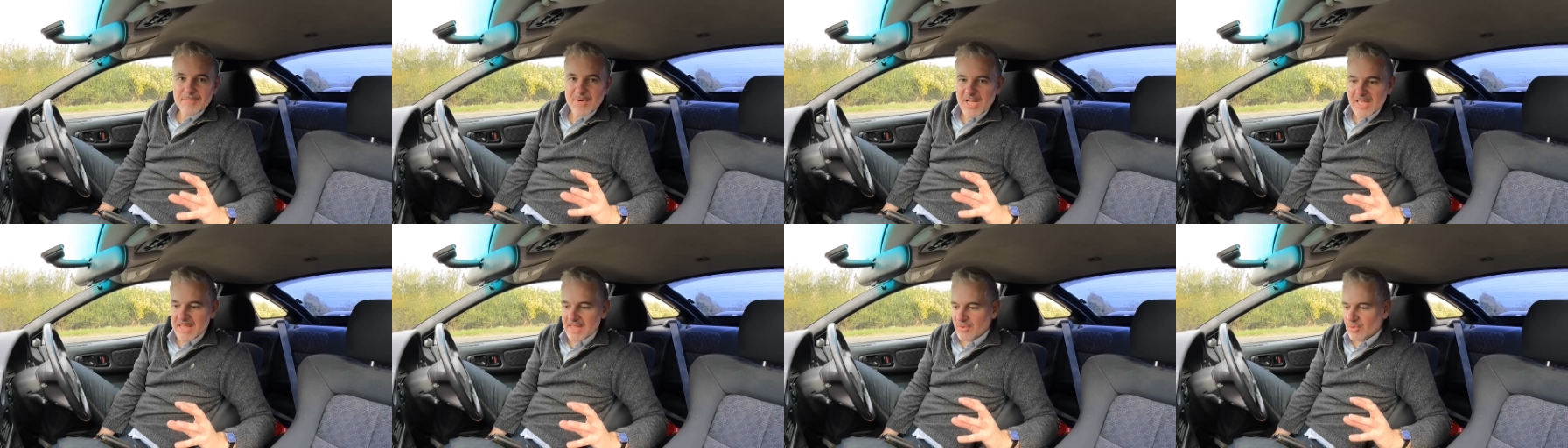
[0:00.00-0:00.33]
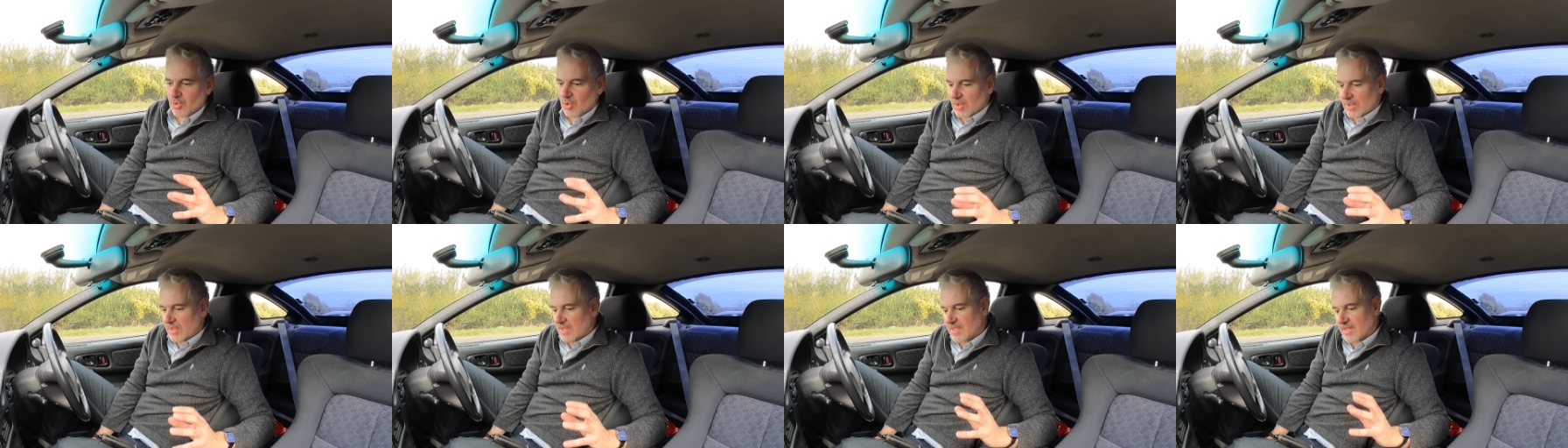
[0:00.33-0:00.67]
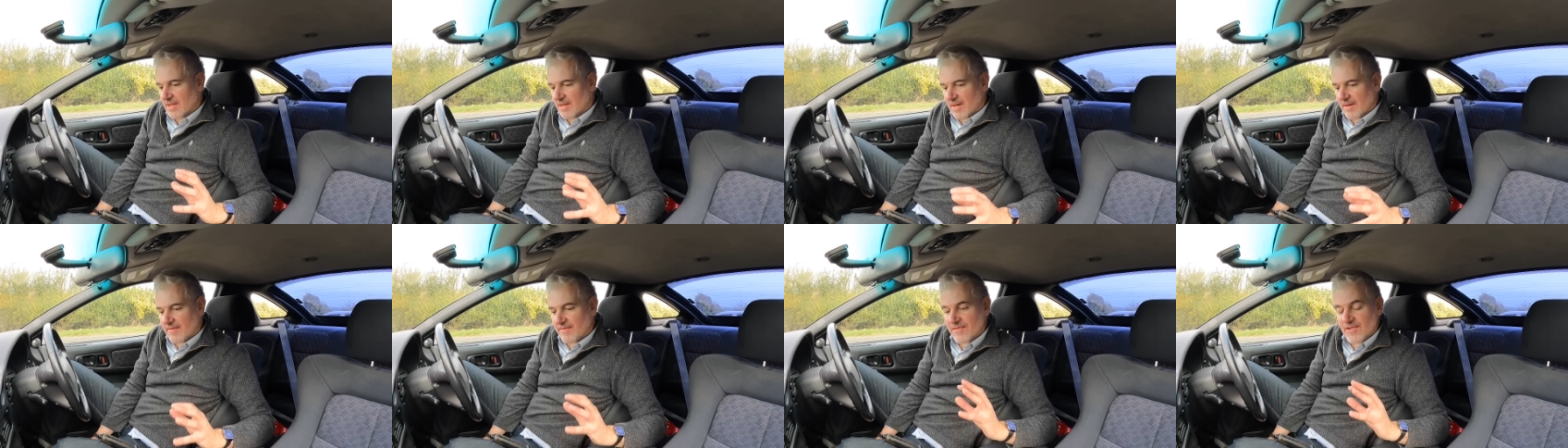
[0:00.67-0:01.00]
my thoughts.
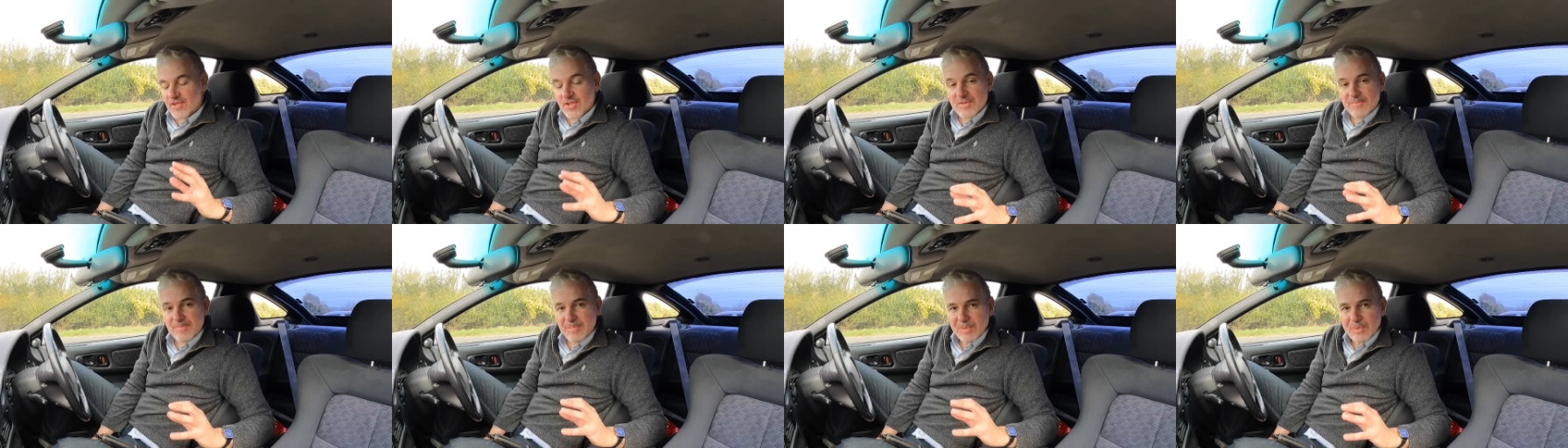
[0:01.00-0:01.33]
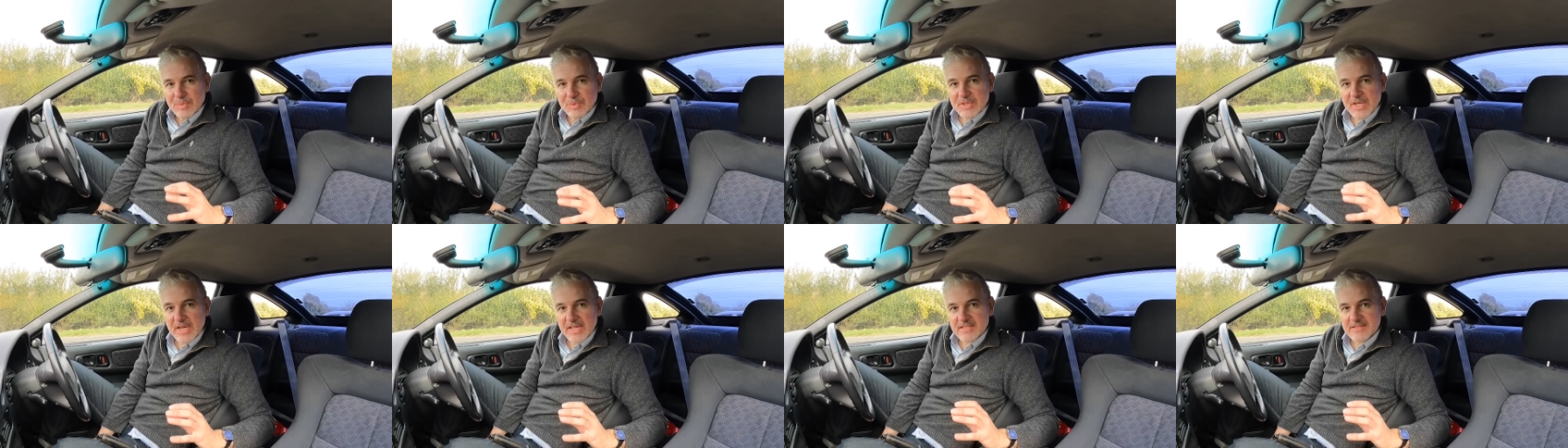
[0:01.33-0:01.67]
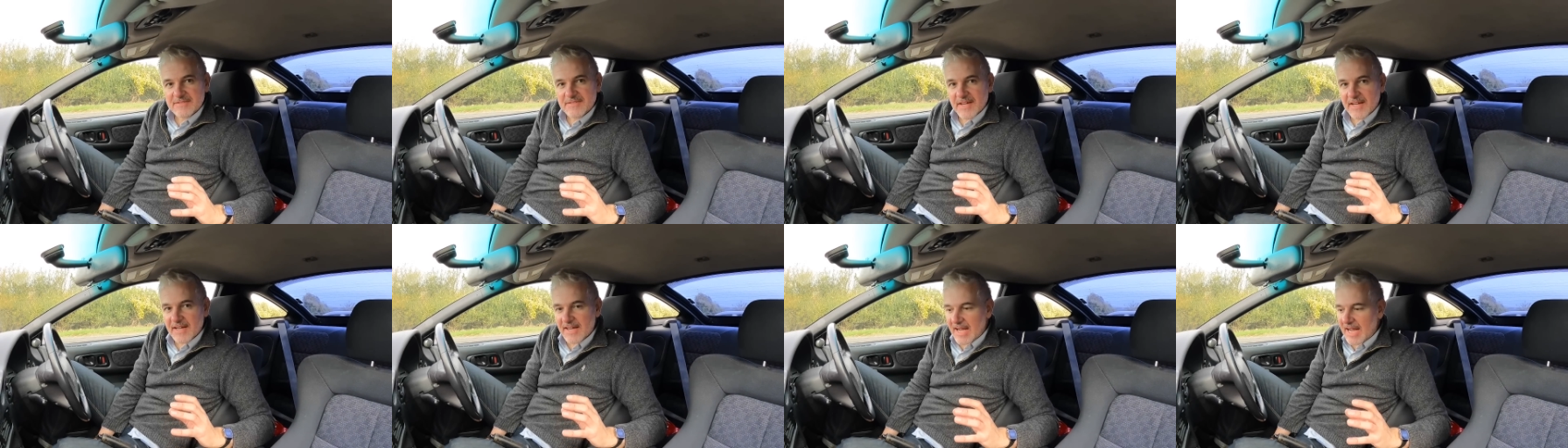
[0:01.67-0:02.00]
So I've just pulled
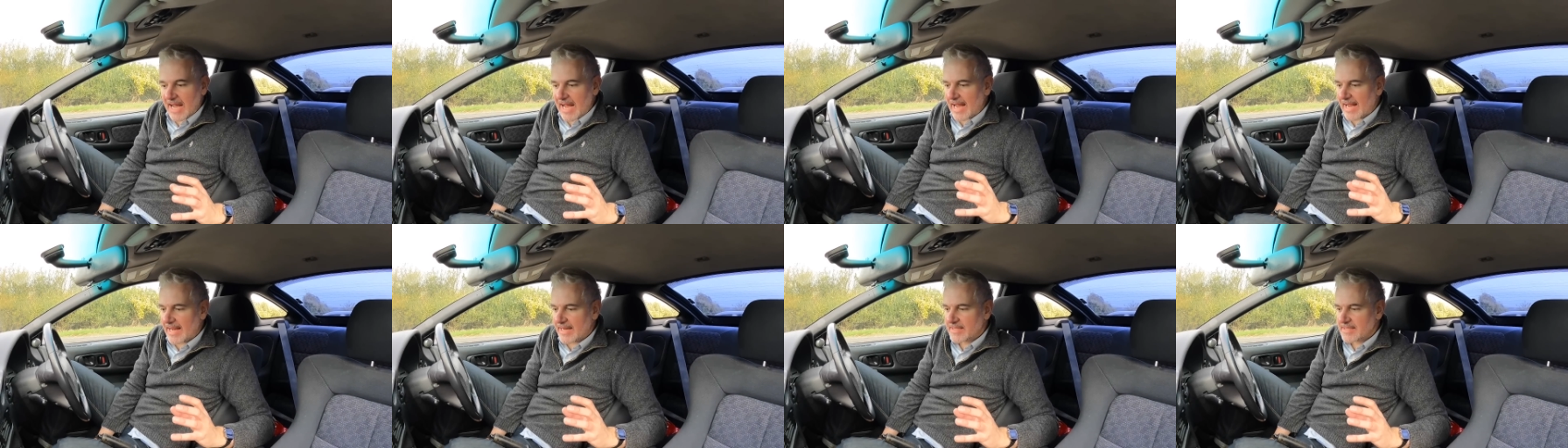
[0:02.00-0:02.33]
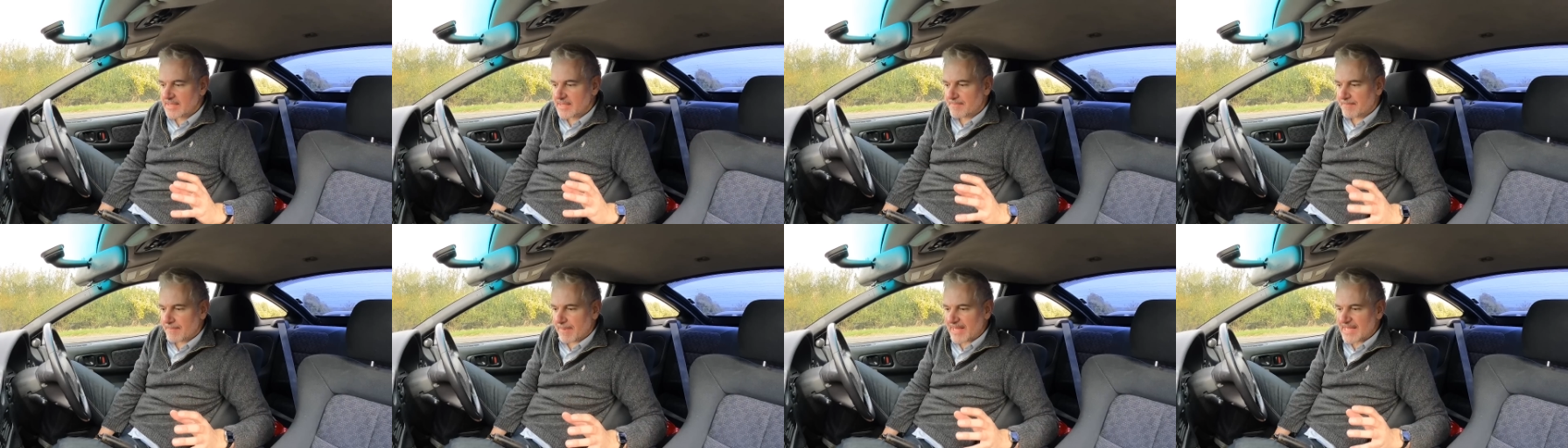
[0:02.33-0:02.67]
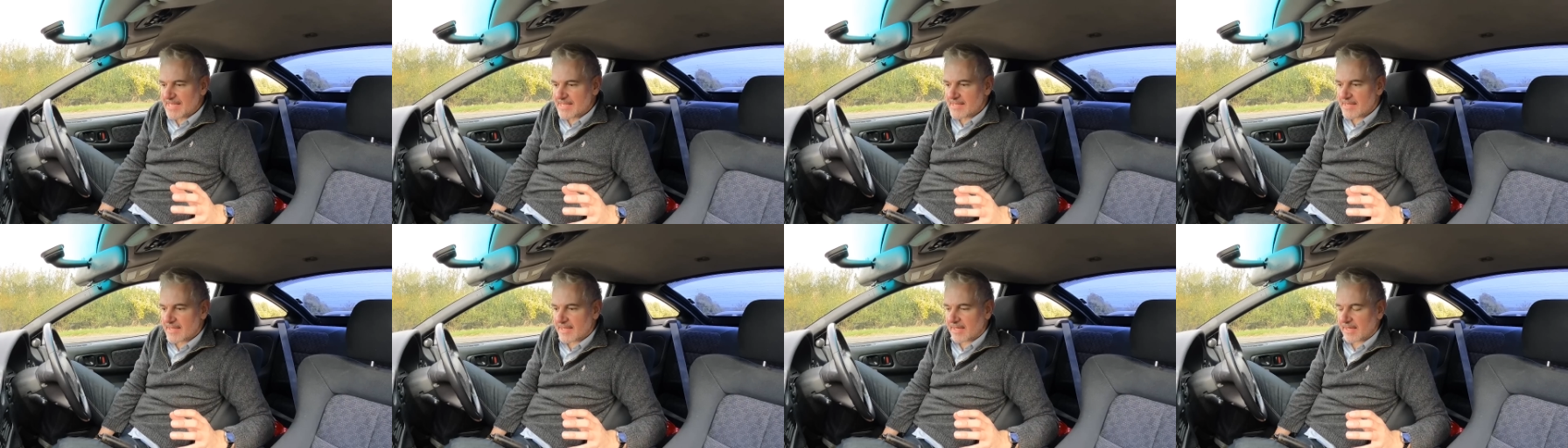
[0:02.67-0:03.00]
over and
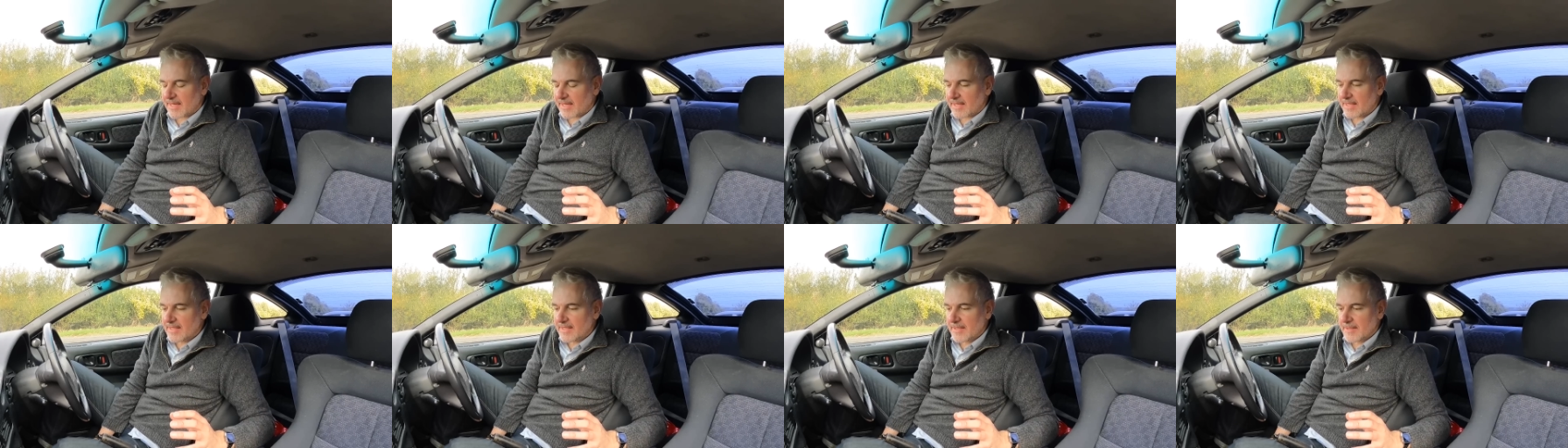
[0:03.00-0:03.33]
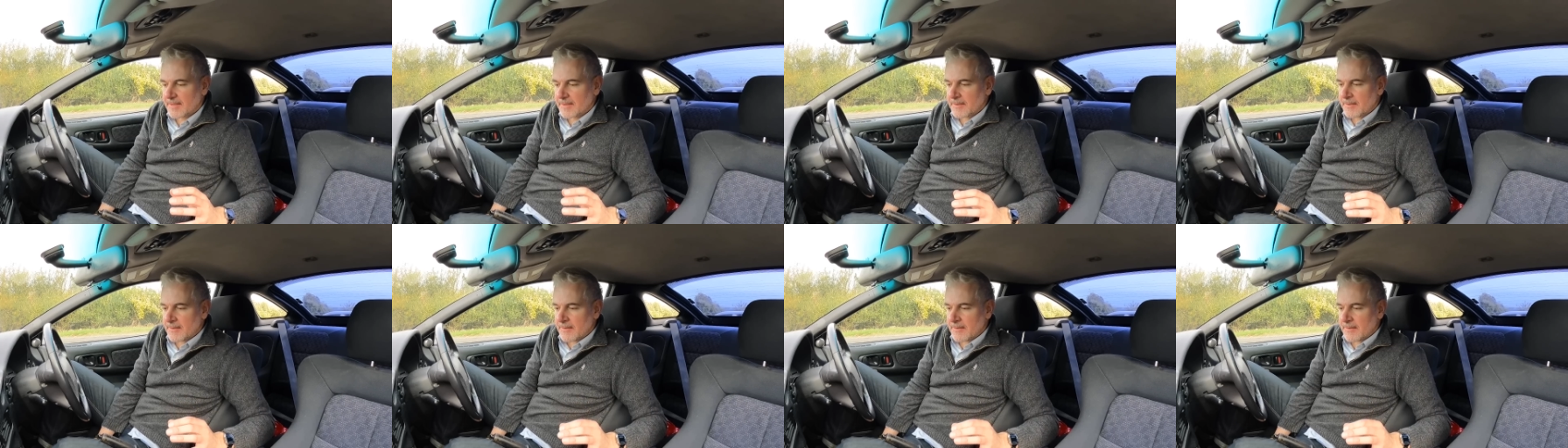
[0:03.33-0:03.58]
basically